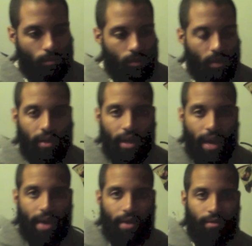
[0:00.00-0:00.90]
a
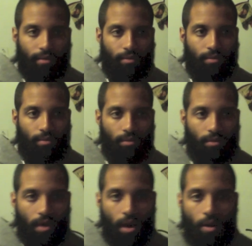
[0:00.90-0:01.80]
cake you
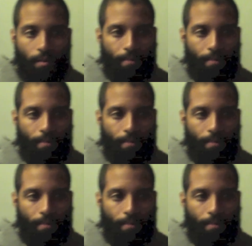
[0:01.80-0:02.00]
know